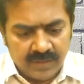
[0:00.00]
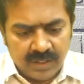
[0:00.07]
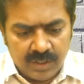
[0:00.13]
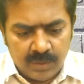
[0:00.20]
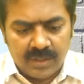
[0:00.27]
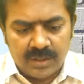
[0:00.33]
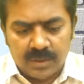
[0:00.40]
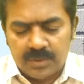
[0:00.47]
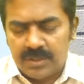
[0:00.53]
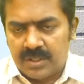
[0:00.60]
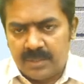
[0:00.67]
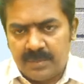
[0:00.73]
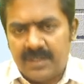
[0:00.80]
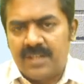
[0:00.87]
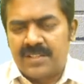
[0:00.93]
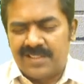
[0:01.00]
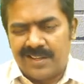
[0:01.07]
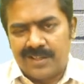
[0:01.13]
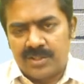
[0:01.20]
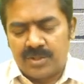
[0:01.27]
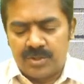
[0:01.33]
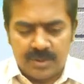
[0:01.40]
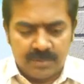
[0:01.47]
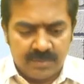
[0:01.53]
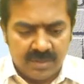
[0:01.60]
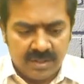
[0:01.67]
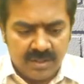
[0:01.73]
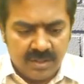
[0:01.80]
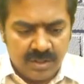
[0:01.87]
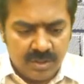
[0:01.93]
12,000 minutes, let us assume.
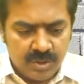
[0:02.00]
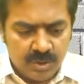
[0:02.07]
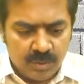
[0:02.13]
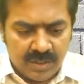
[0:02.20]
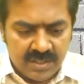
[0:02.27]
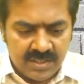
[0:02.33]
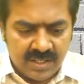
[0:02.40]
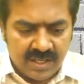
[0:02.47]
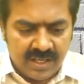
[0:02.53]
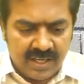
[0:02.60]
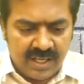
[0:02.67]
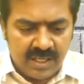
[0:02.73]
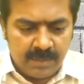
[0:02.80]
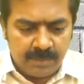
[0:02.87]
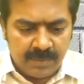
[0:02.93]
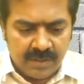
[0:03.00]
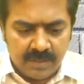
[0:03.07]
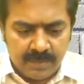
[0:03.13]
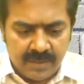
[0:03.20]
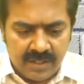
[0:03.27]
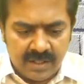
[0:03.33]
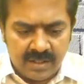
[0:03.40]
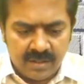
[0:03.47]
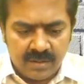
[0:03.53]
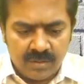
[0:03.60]
So what is the rate per minute?